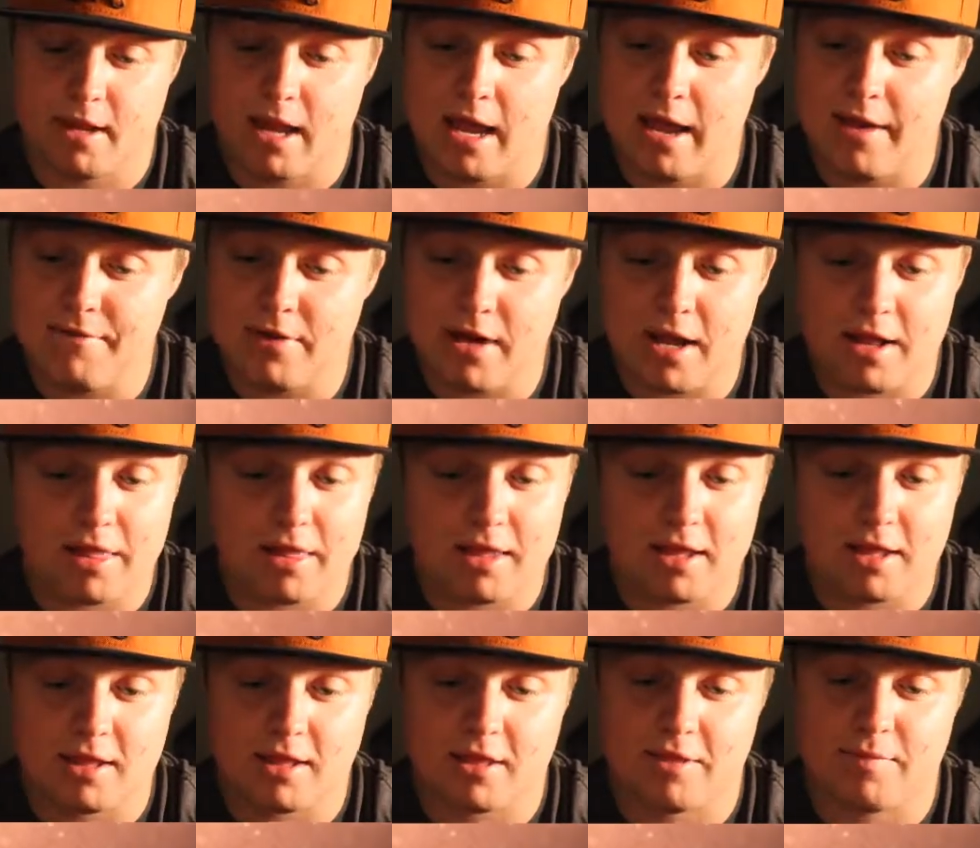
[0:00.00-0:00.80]
Have not
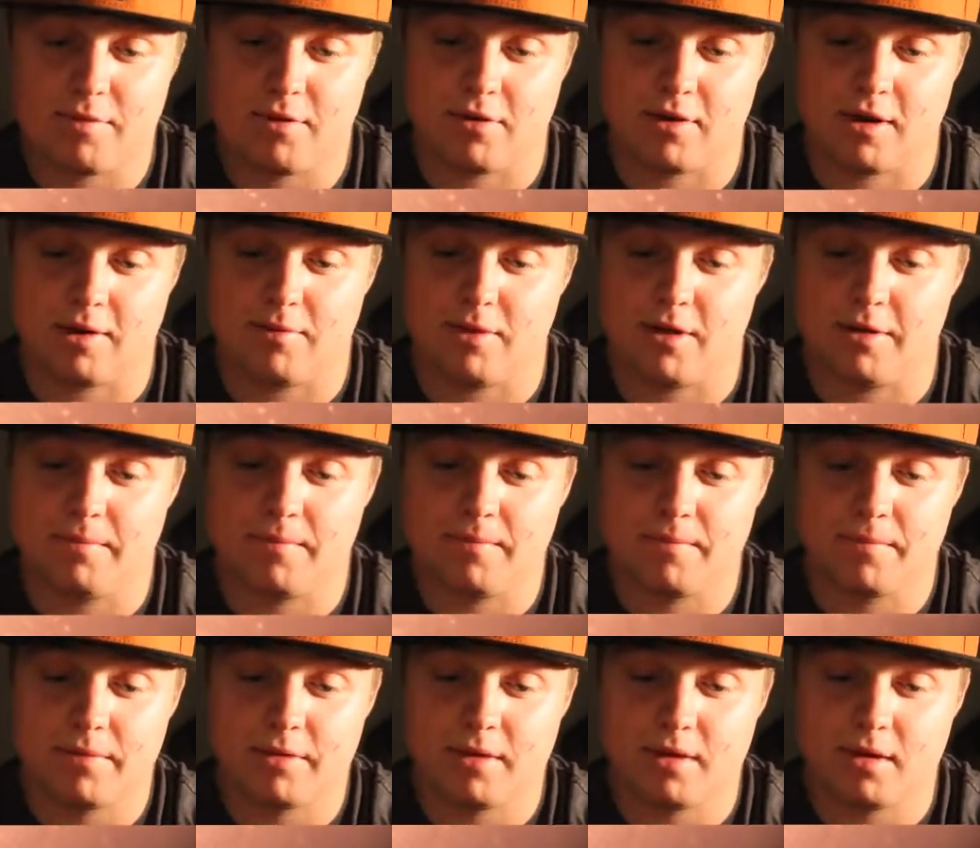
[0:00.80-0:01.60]
seen this Pokemon.
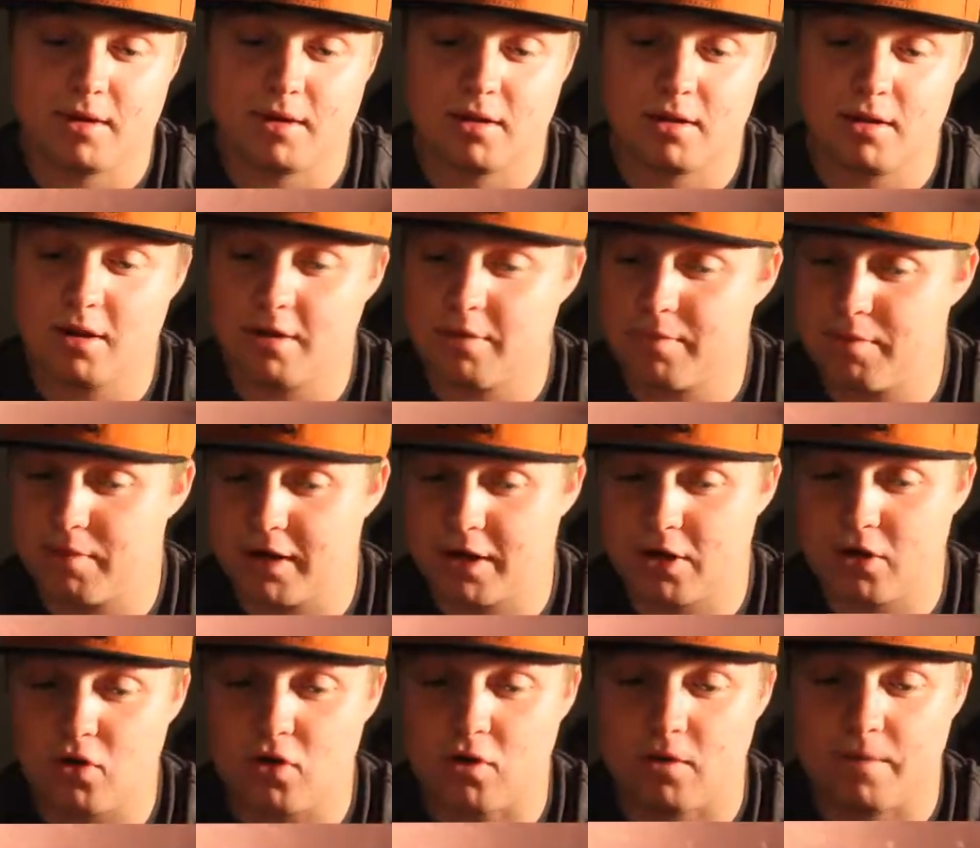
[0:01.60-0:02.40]
Looks
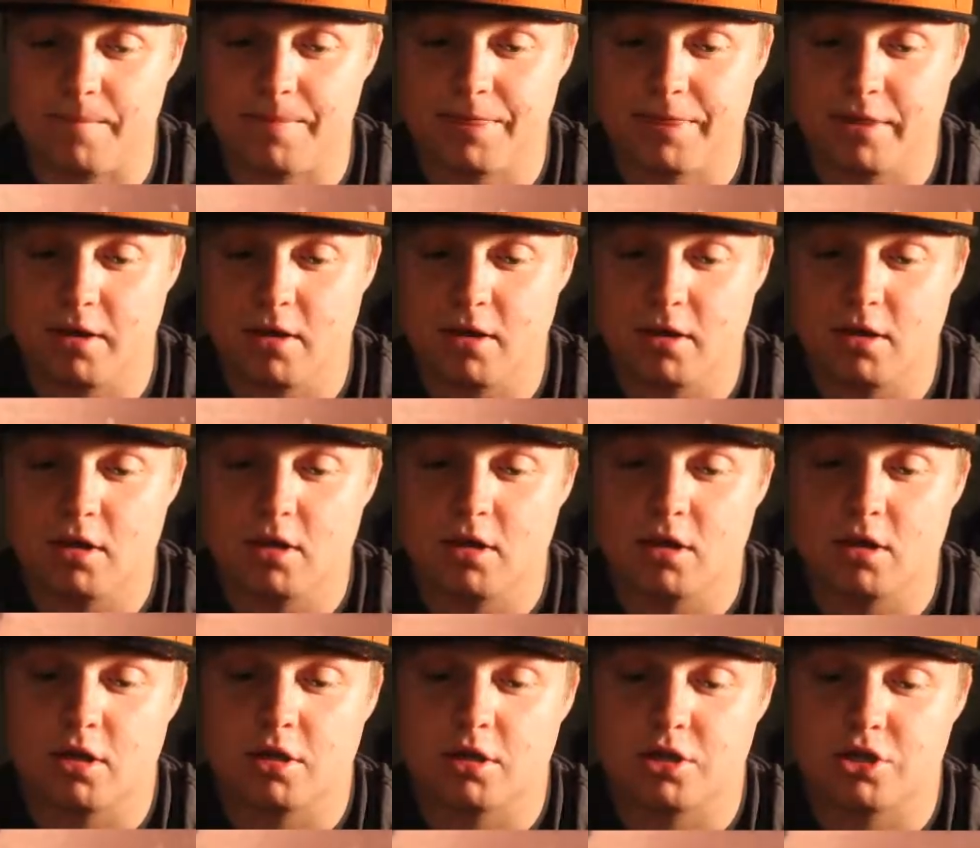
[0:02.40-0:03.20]
pretty cool.
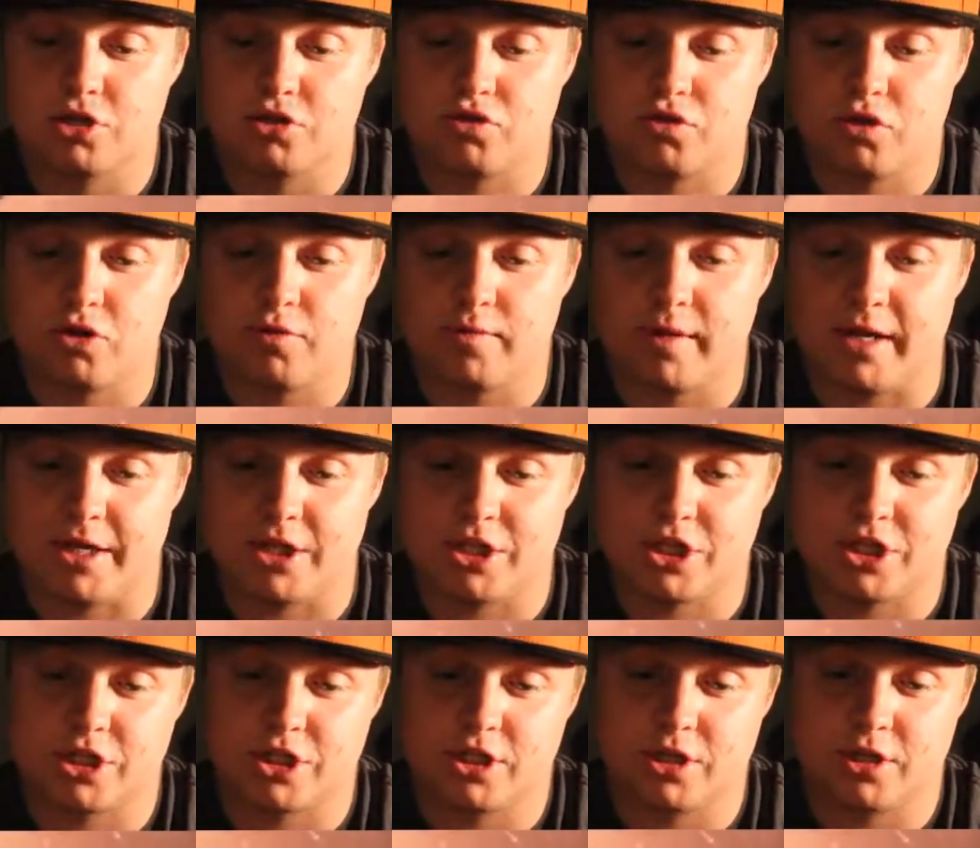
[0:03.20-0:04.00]

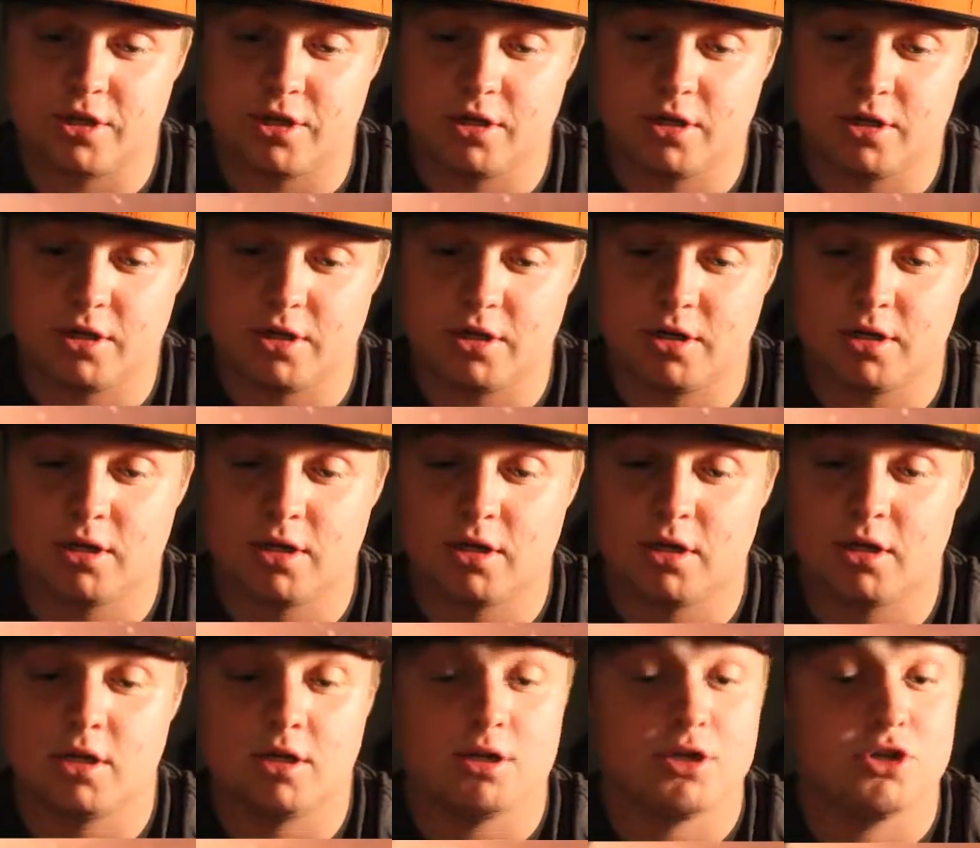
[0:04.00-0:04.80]
Shroomish,
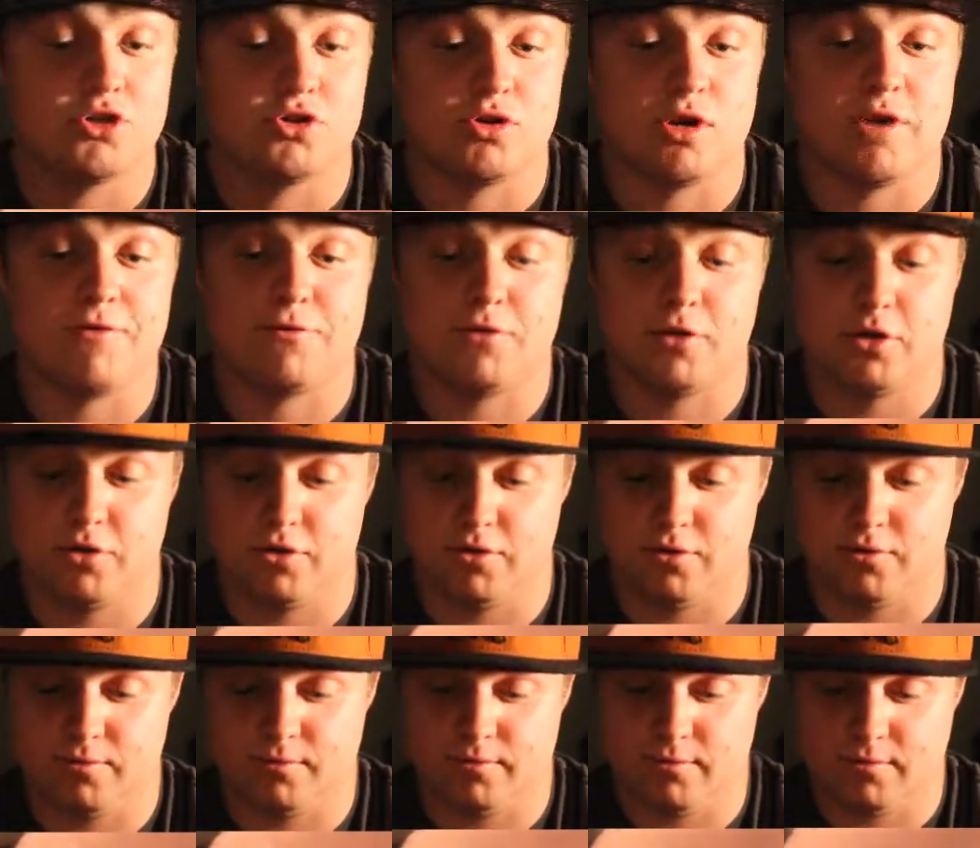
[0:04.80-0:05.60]

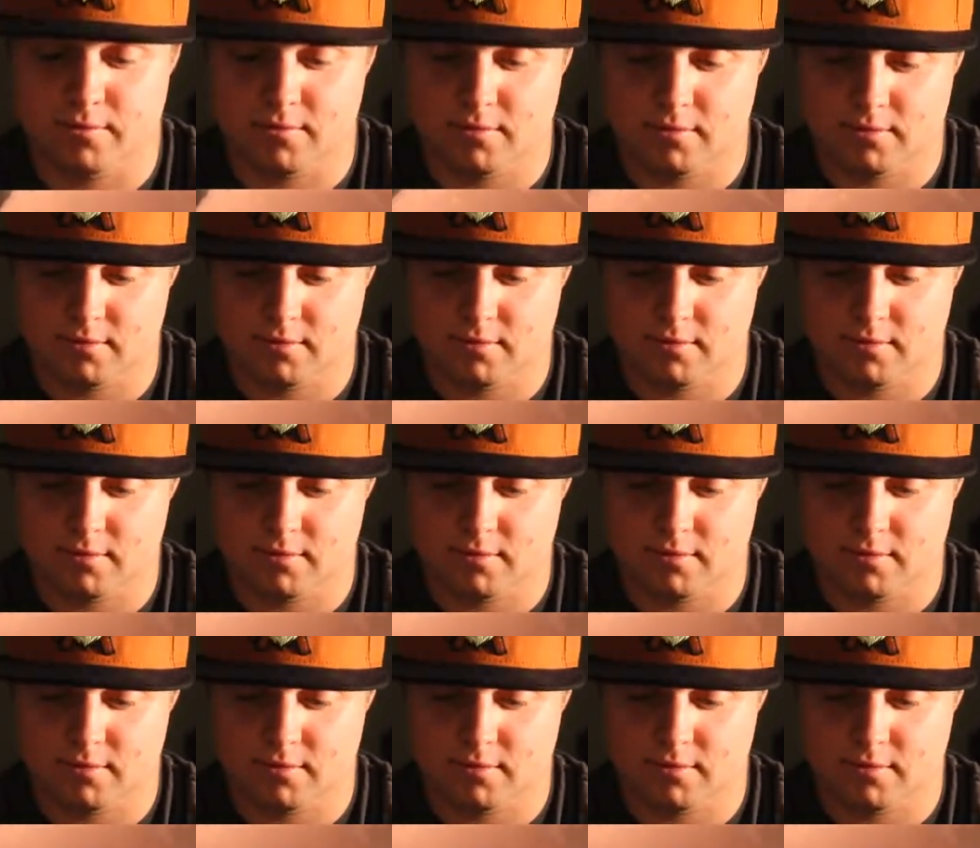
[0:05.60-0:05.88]
Drifloom,